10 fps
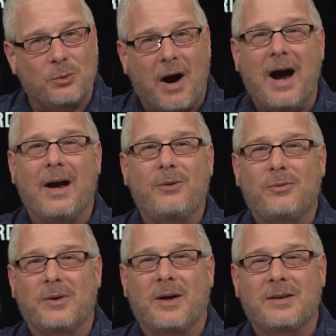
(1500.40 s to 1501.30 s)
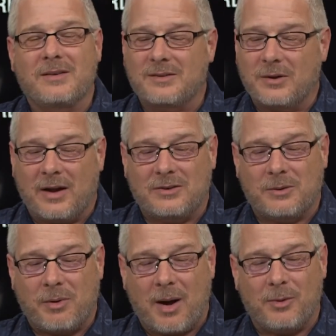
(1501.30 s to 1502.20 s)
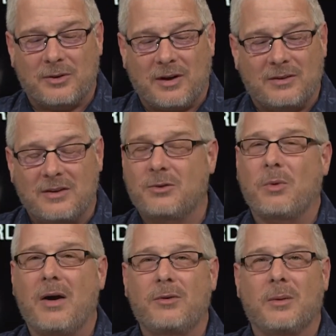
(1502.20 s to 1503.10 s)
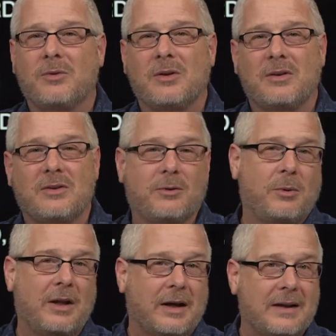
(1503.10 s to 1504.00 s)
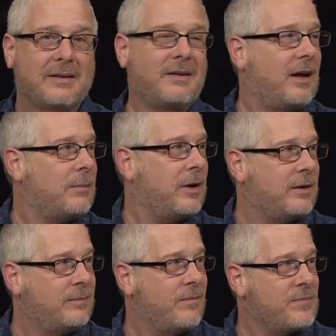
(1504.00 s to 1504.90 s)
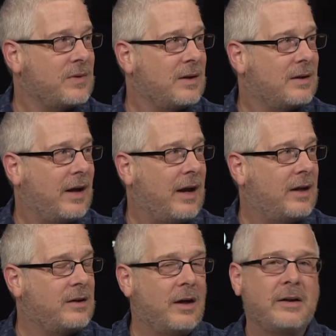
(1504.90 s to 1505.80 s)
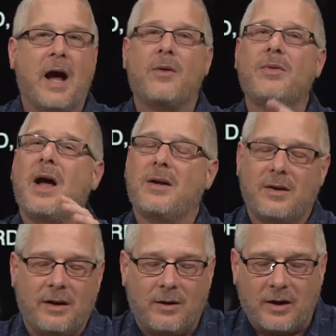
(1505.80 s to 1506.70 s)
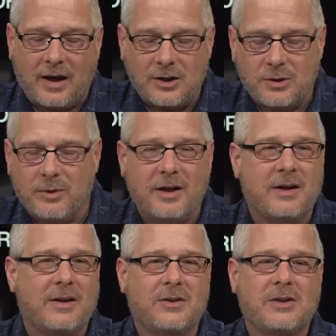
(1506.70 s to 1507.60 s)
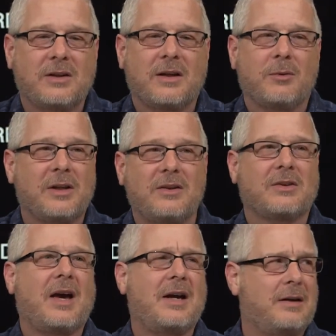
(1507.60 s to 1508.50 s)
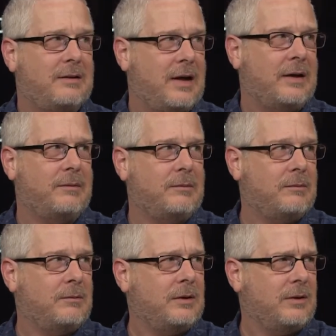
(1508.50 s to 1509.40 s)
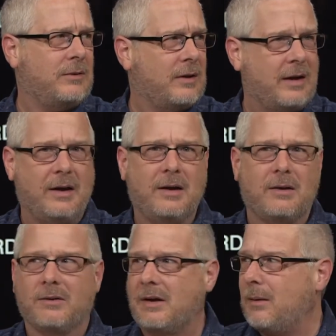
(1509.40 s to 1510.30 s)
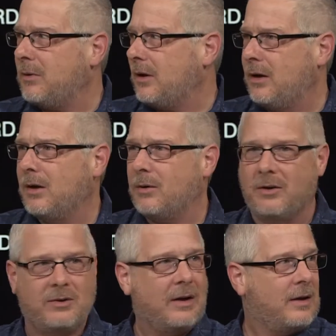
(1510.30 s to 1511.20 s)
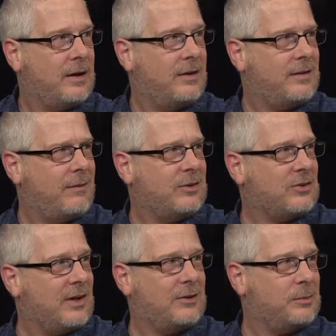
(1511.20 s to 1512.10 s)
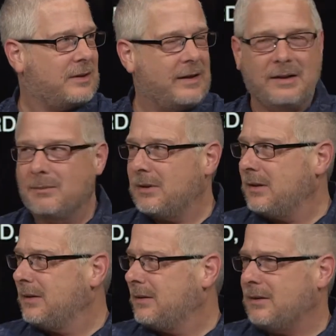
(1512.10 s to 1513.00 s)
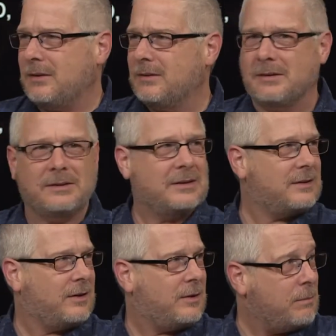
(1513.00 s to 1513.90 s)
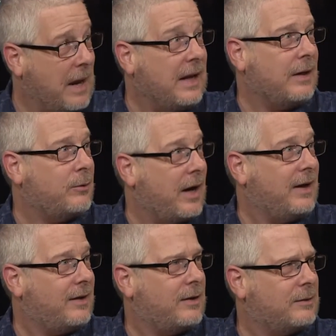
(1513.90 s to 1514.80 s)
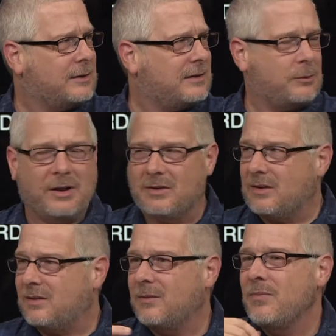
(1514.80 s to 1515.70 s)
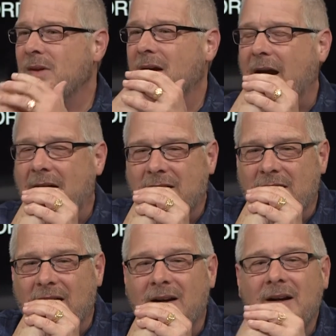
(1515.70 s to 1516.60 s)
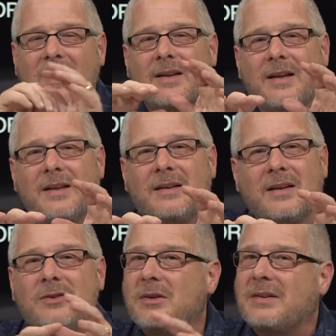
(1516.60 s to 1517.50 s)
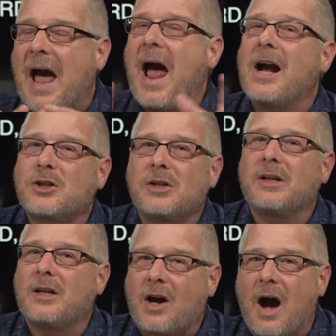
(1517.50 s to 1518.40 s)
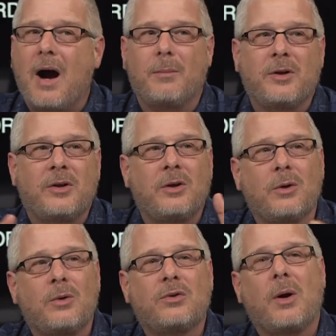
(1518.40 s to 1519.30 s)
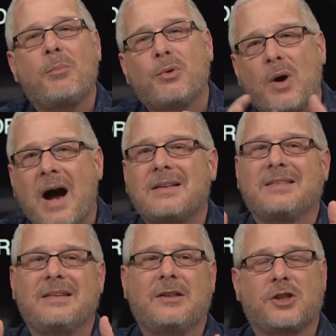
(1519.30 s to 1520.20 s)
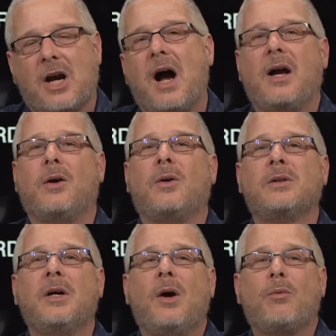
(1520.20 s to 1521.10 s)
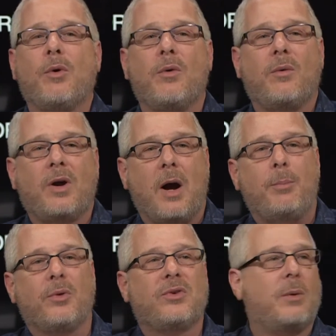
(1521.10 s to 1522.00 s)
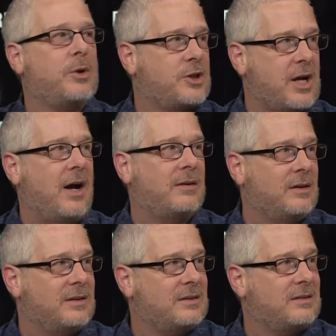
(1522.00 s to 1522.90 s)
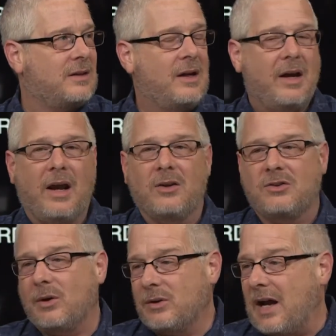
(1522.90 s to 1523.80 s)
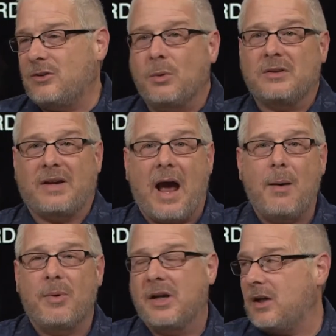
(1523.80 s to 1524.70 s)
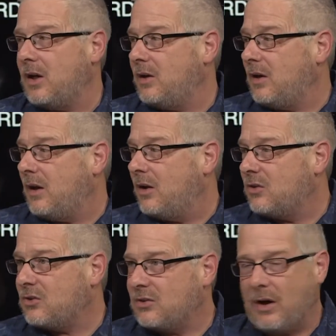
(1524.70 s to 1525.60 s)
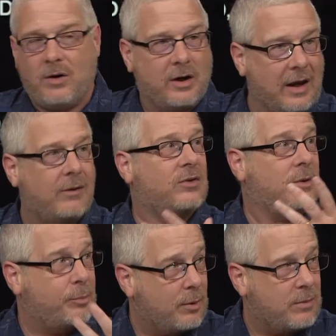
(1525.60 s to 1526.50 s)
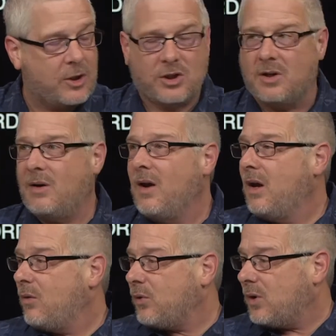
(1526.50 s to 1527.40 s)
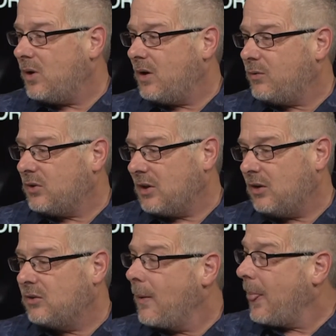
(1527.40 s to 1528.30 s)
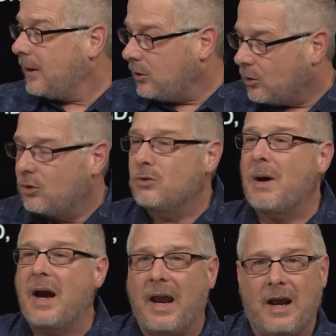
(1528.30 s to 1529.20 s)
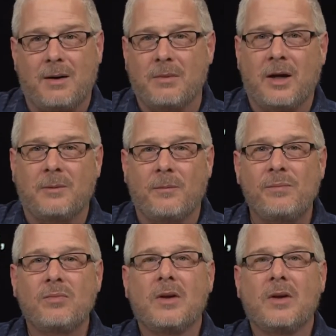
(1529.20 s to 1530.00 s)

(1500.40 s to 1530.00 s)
wife, uh, this, as the Bible tells us, his wife comes in and says, "Well, I got this handmaiden." And uh, now, that, in case you read into this, you think, well, this is kind of like, what in the heck is happening here? He's he's having sex with the handmaiden, you know, and all this, the maid, right? You know, this, what is this? And uh, this is actually common to use a proxy child for couples that were childless. Mm -hmm. And so that's what's happening. His Sarah gives the permission for, says, use my handmaiden